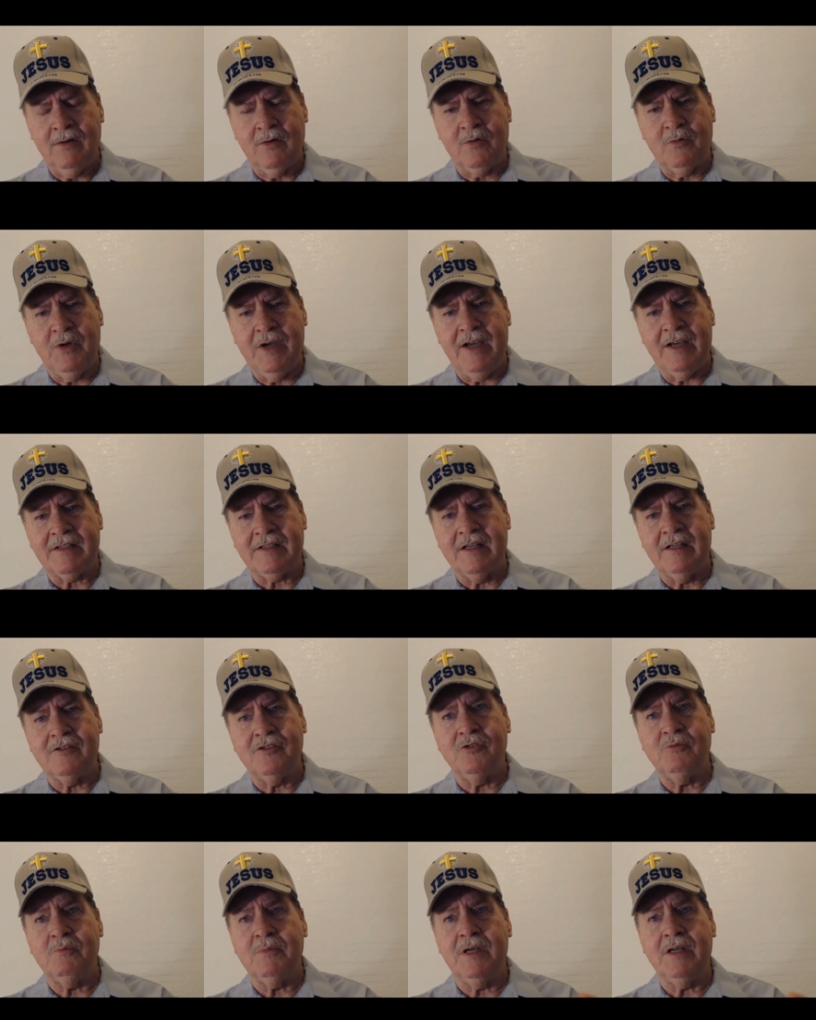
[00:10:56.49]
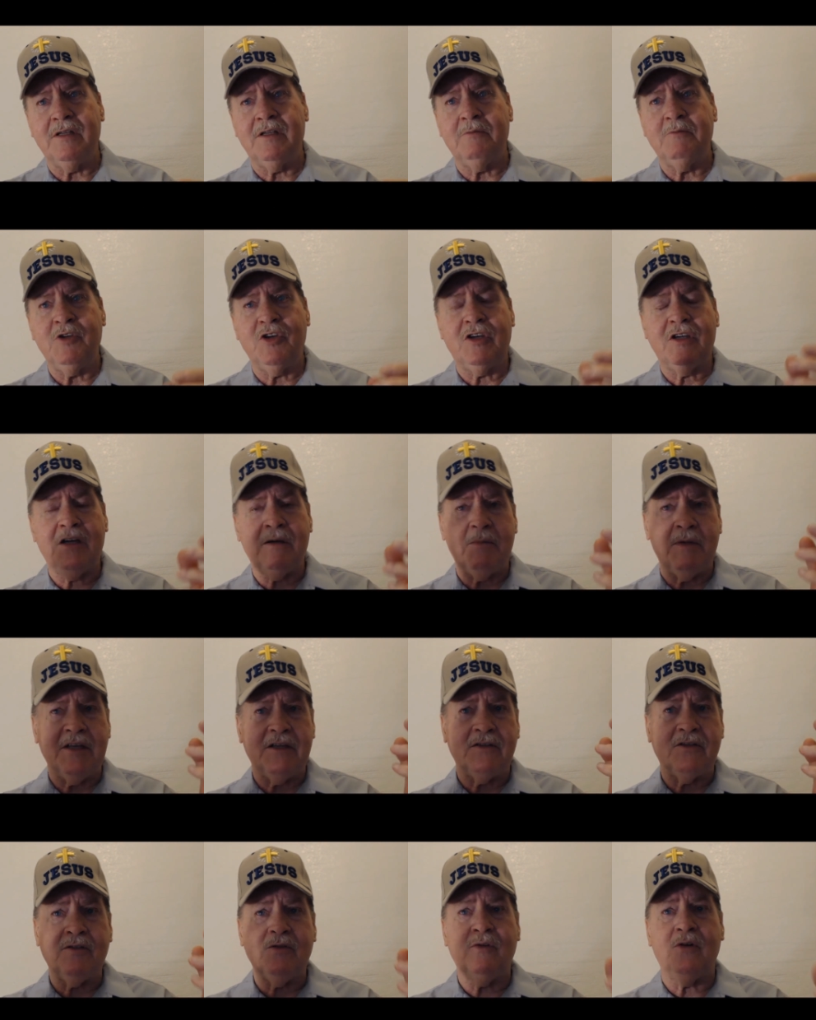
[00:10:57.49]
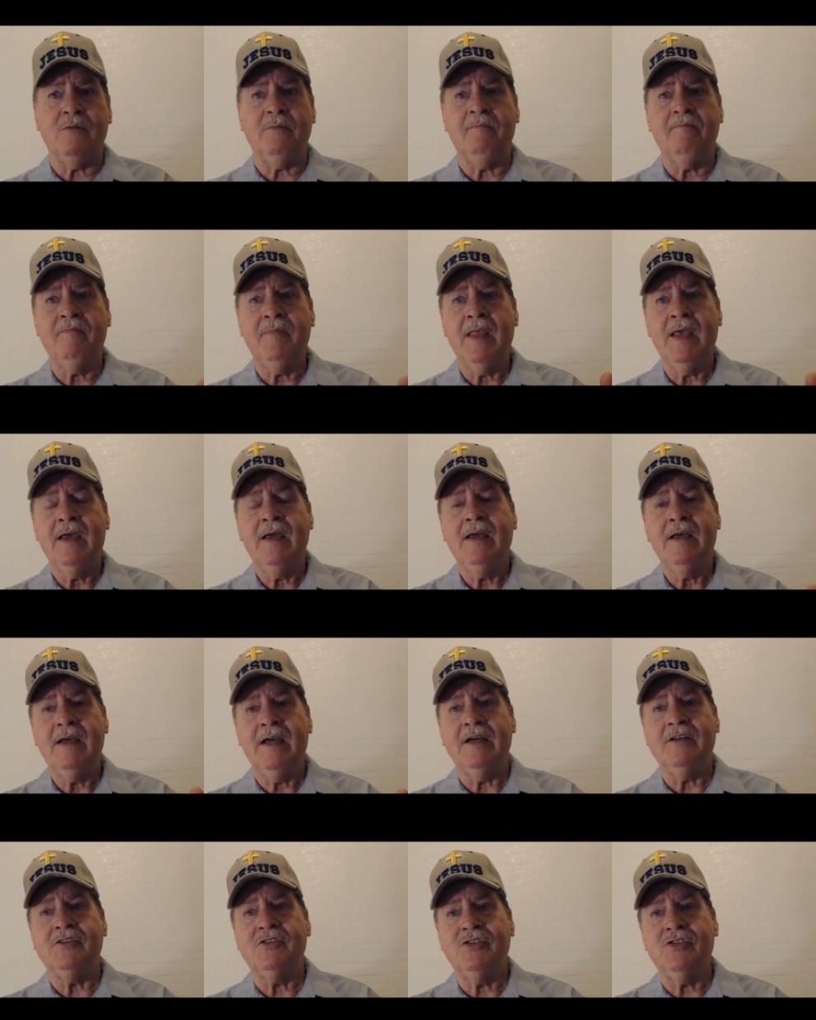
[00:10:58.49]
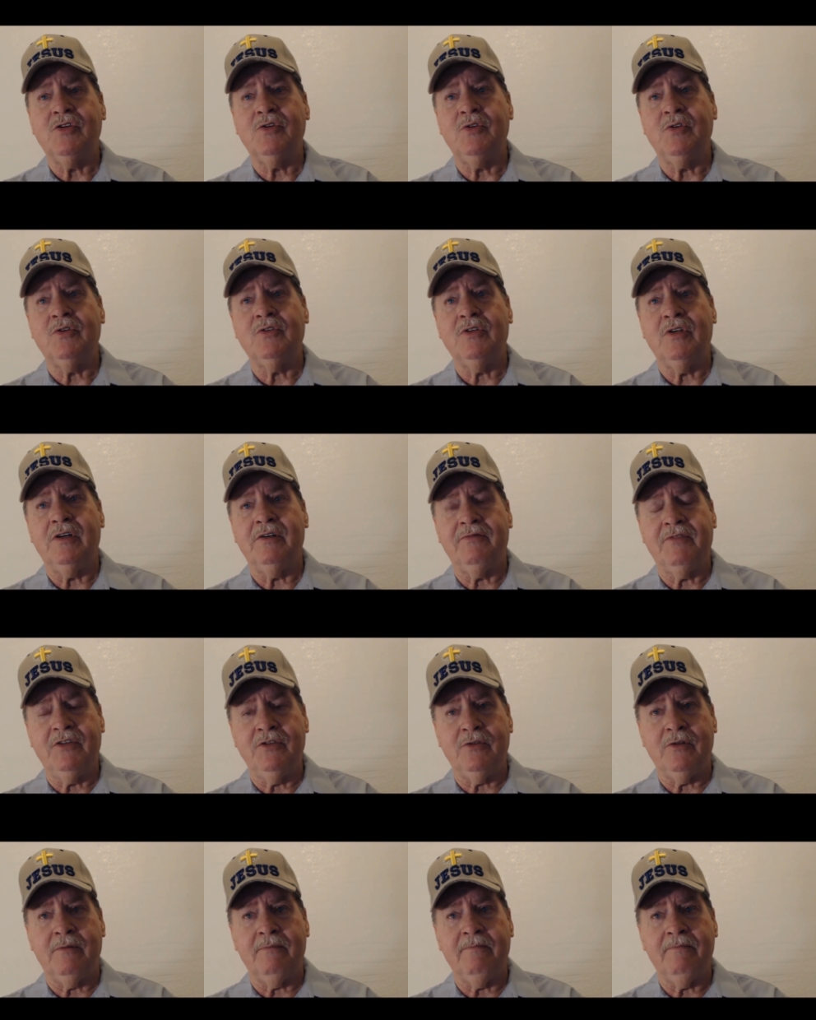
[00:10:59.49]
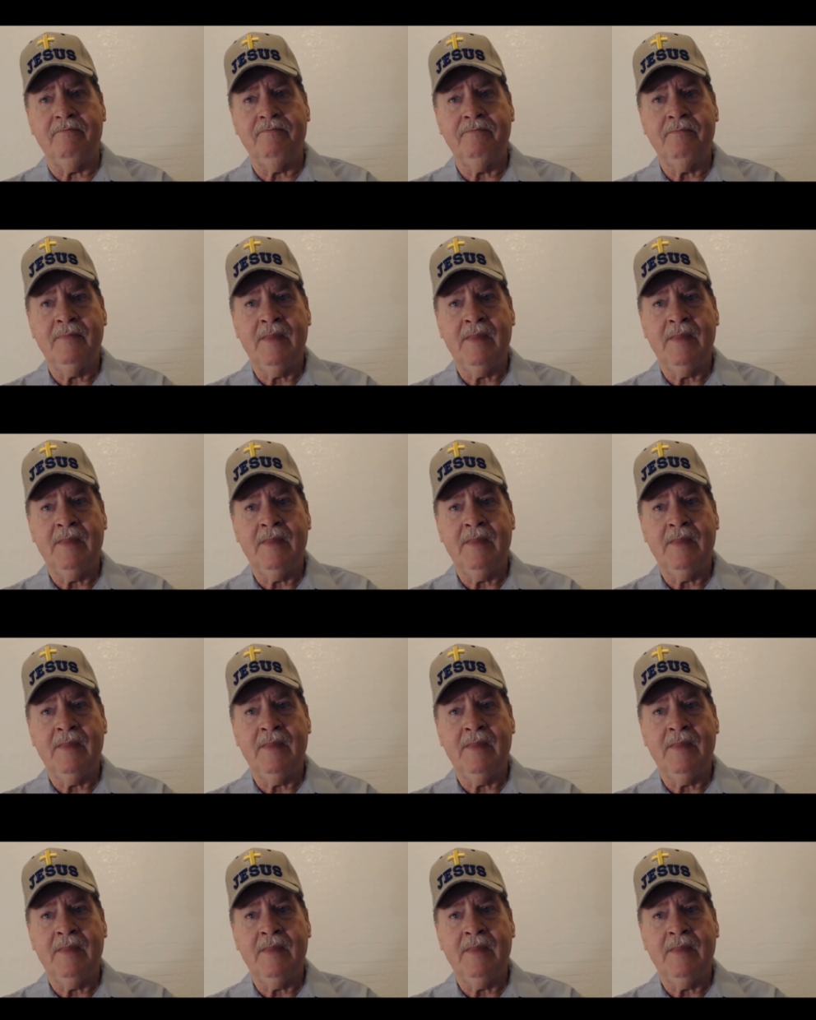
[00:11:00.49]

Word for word: Lord, we ask that you mend them. You come into them and show your love to them.